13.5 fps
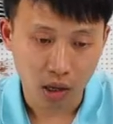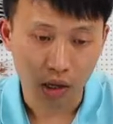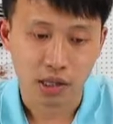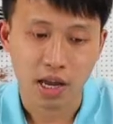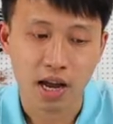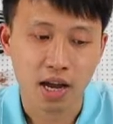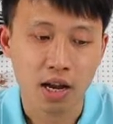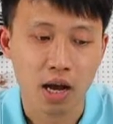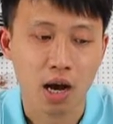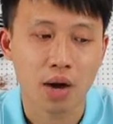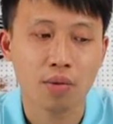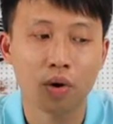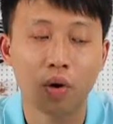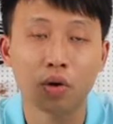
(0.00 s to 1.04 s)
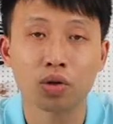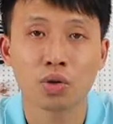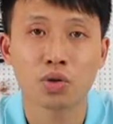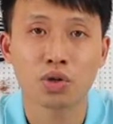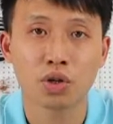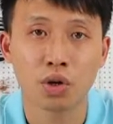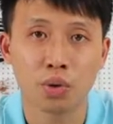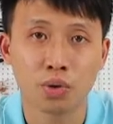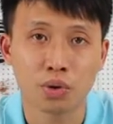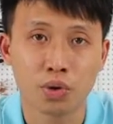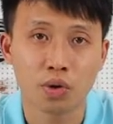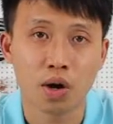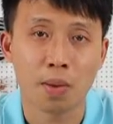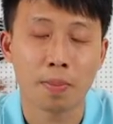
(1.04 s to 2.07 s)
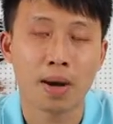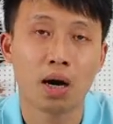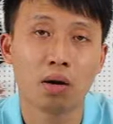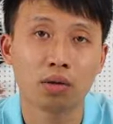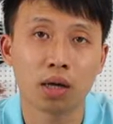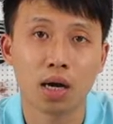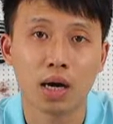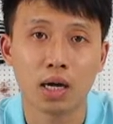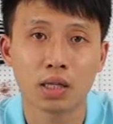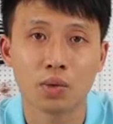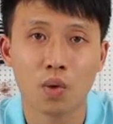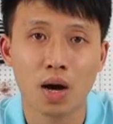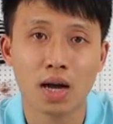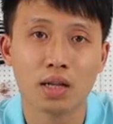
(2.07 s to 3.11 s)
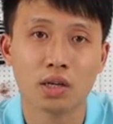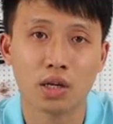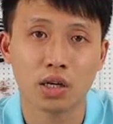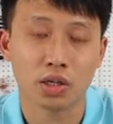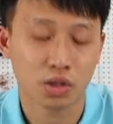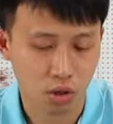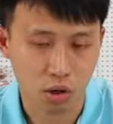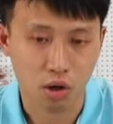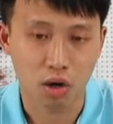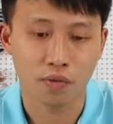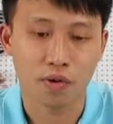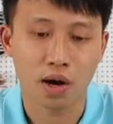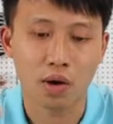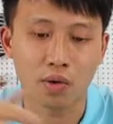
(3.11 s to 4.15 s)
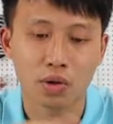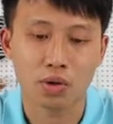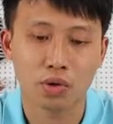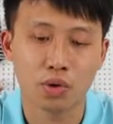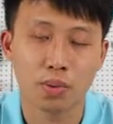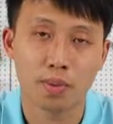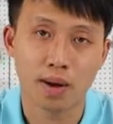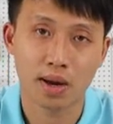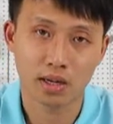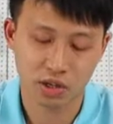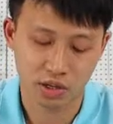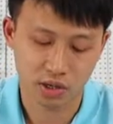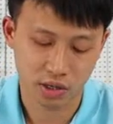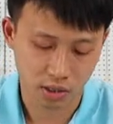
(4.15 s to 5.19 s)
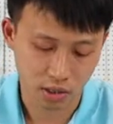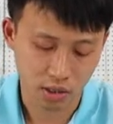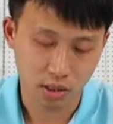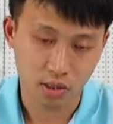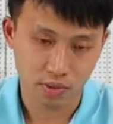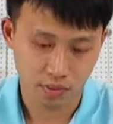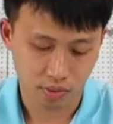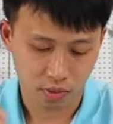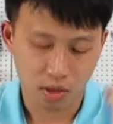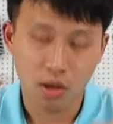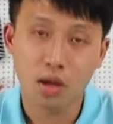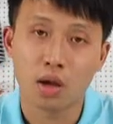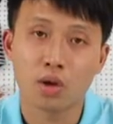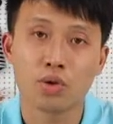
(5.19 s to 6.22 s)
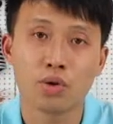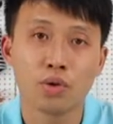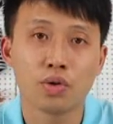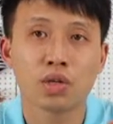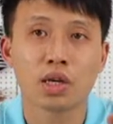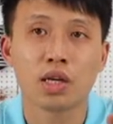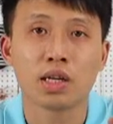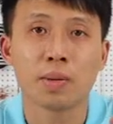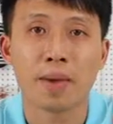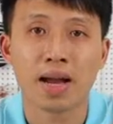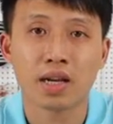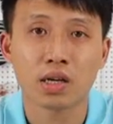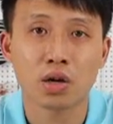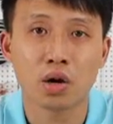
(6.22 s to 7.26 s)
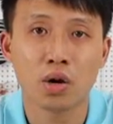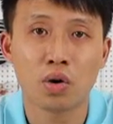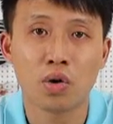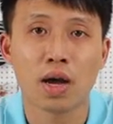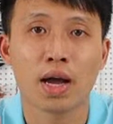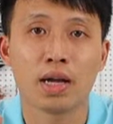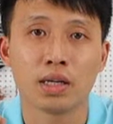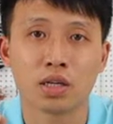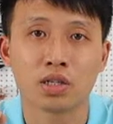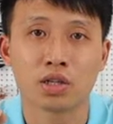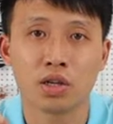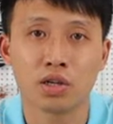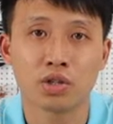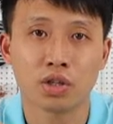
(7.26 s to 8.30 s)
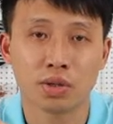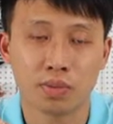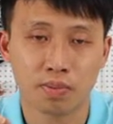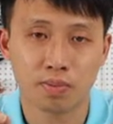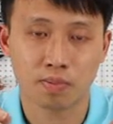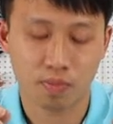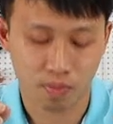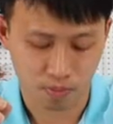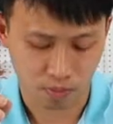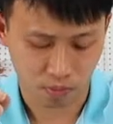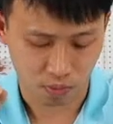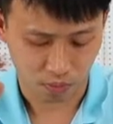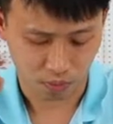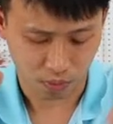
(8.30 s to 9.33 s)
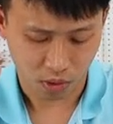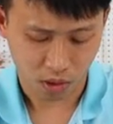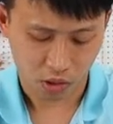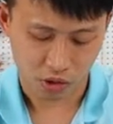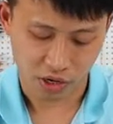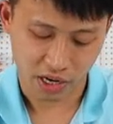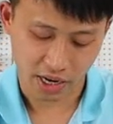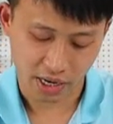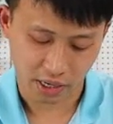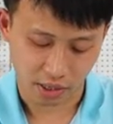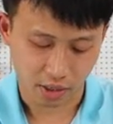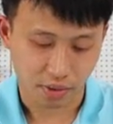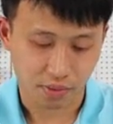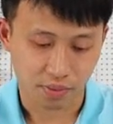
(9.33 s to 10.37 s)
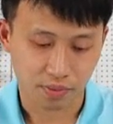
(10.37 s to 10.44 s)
Then I will also show you about the advantage of our toothbrushes used in the medical and the surgical cleaning.